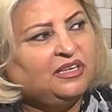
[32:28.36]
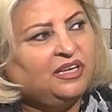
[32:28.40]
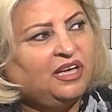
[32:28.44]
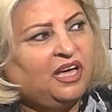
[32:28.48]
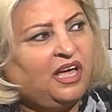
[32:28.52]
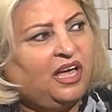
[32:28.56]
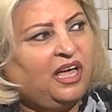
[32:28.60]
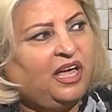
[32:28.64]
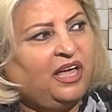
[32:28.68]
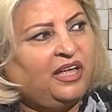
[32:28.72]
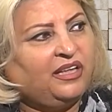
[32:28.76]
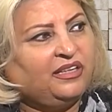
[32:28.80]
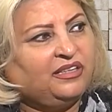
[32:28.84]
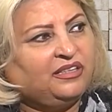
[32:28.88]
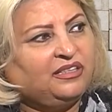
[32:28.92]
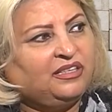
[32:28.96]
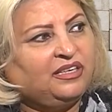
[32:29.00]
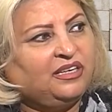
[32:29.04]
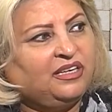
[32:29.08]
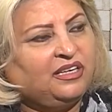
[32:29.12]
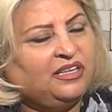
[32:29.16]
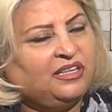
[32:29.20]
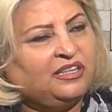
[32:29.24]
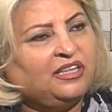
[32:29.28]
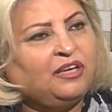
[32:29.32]
and
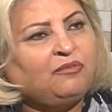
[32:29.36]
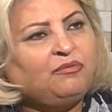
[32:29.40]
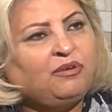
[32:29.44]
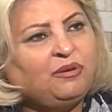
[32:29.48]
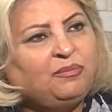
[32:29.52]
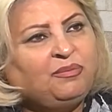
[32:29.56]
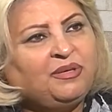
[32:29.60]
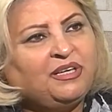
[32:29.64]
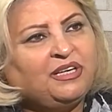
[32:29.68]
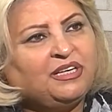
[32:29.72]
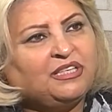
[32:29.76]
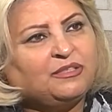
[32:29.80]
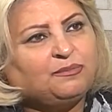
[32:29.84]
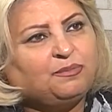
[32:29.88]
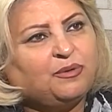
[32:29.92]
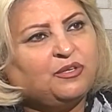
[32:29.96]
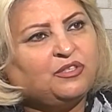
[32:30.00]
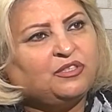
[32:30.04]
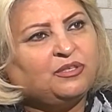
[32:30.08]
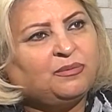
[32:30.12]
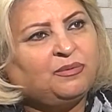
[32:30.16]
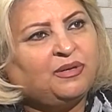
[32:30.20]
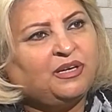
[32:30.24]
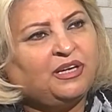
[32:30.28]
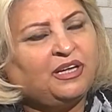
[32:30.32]
they will be
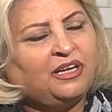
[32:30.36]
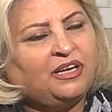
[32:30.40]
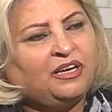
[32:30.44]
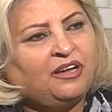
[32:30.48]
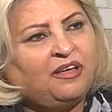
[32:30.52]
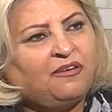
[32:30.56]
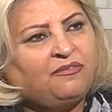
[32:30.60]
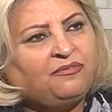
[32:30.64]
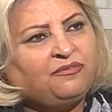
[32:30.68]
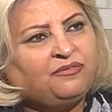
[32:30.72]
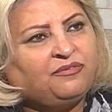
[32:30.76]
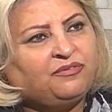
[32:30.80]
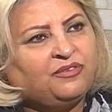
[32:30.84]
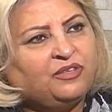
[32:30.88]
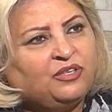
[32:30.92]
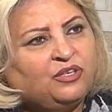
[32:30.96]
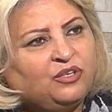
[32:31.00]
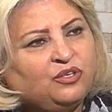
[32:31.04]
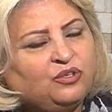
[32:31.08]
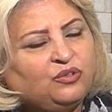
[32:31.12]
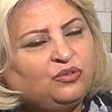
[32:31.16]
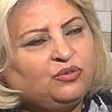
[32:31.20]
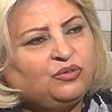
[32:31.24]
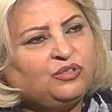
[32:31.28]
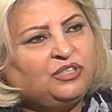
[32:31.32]
responsible enough
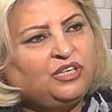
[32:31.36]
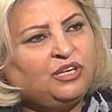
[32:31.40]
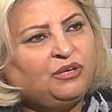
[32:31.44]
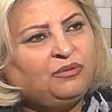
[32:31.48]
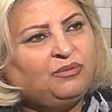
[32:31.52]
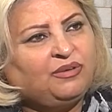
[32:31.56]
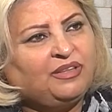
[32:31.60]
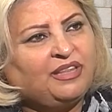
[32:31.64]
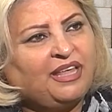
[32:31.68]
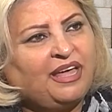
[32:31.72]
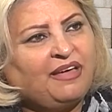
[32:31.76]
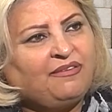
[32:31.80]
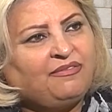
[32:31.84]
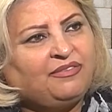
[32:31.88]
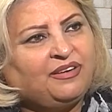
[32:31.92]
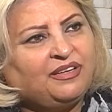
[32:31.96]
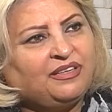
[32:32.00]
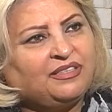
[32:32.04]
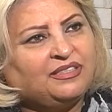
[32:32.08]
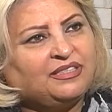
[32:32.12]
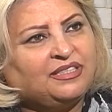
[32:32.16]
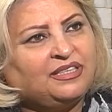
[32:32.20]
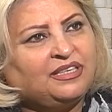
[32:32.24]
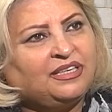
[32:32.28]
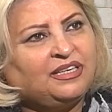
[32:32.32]
to deal with every
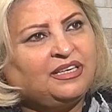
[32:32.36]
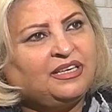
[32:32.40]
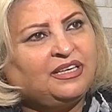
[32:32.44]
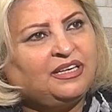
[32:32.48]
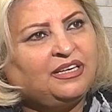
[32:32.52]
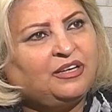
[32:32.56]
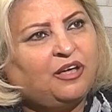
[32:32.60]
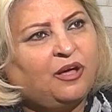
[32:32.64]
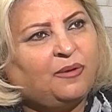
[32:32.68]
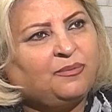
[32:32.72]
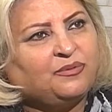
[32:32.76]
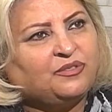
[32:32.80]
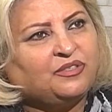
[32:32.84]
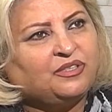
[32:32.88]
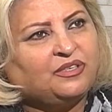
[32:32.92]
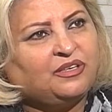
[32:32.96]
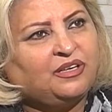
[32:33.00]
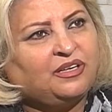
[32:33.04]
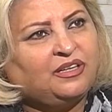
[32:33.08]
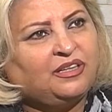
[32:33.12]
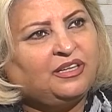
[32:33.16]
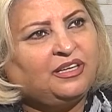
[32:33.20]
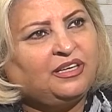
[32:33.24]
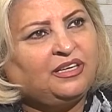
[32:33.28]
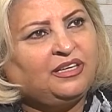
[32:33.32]
single
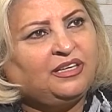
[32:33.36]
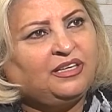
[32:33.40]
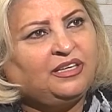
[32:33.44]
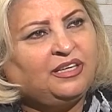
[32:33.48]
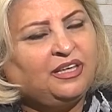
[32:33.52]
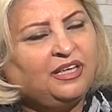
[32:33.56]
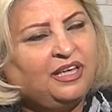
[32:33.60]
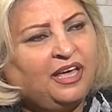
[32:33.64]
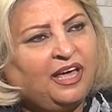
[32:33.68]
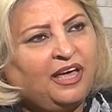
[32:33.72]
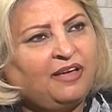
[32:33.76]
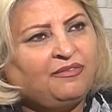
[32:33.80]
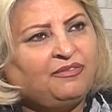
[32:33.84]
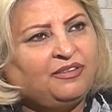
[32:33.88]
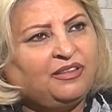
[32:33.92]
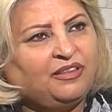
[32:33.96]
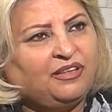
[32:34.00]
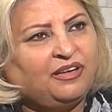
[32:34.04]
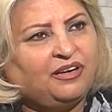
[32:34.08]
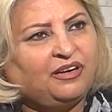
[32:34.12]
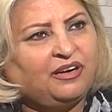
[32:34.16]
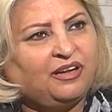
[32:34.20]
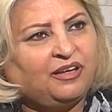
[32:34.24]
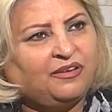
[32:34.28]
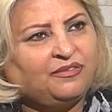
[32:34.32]
obstacle they have in
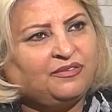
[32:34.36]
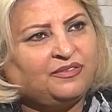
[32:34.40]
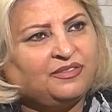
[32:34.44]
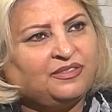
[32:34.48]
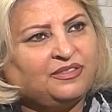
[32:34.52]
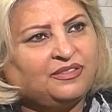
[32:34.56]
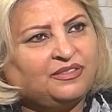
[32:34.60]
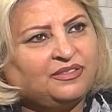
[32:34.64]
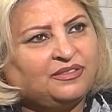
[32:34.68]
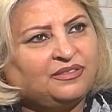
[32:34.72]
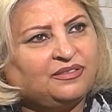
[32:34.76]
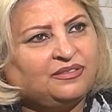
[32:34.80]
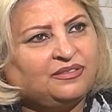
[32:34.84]
their lives.